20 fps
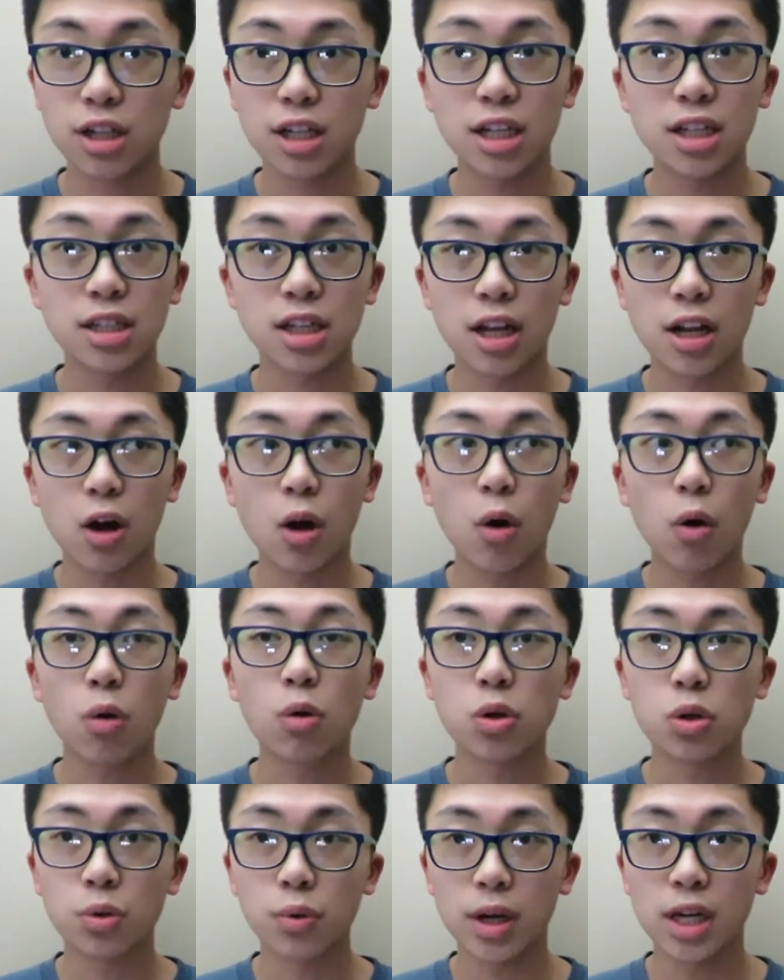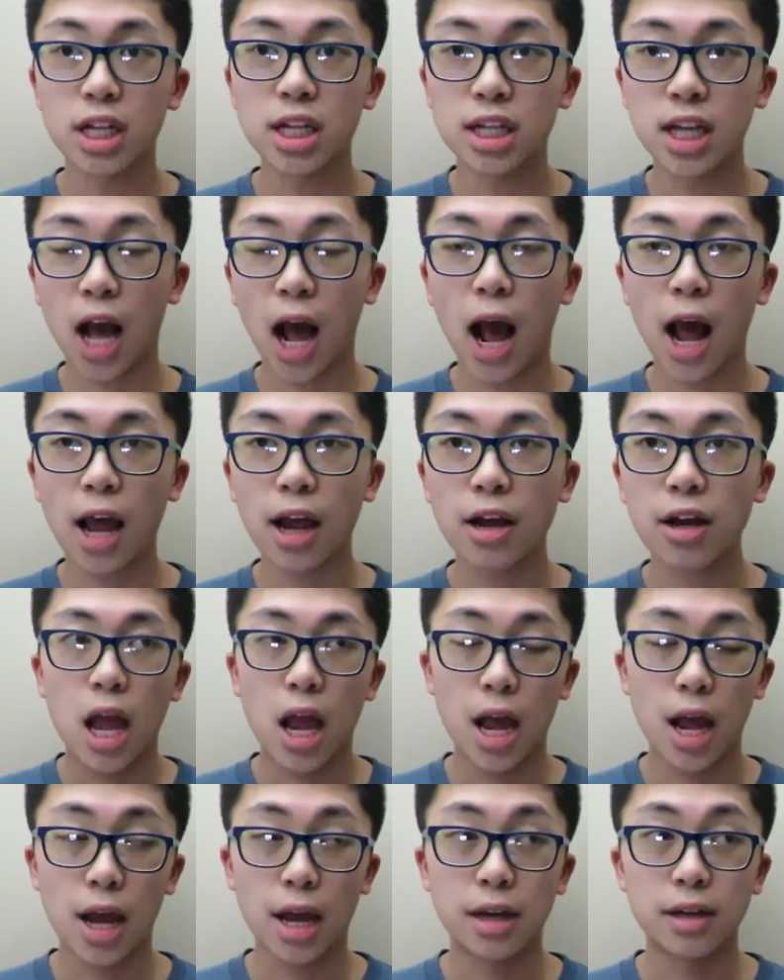He's a old, gritty guy,
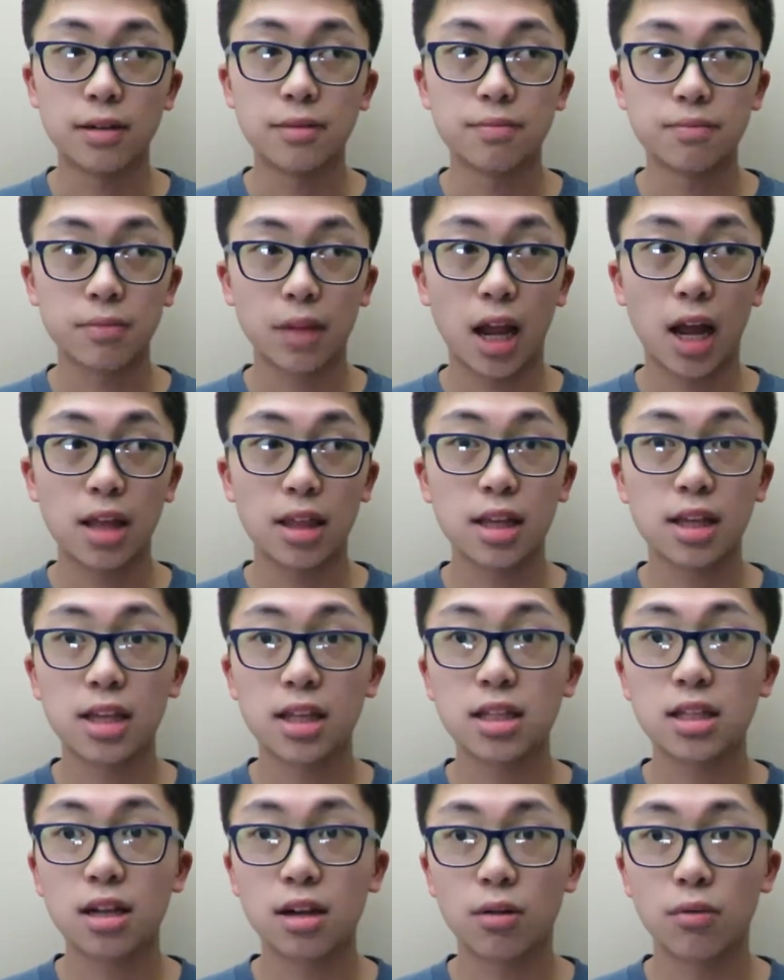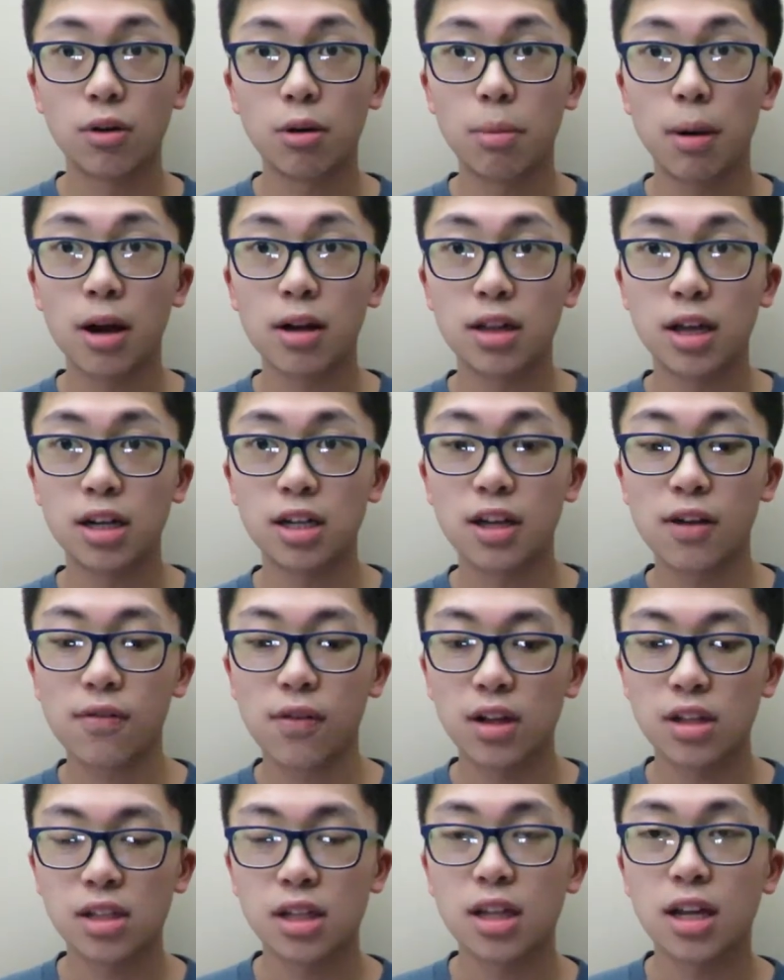and I think he's going to repair that
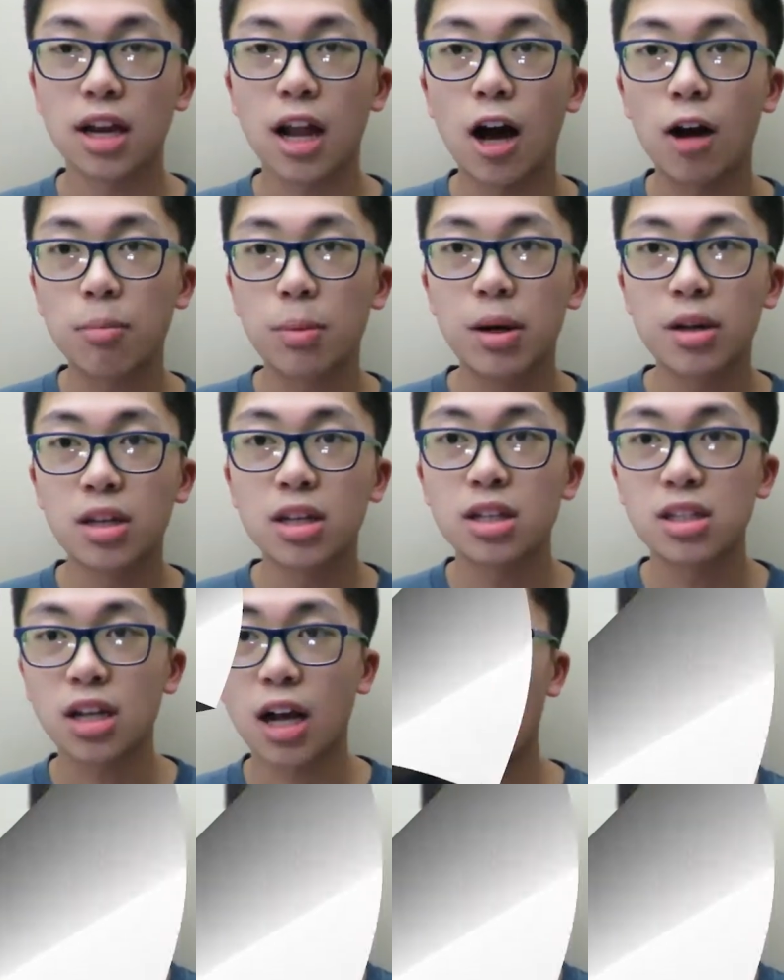defense and then help out his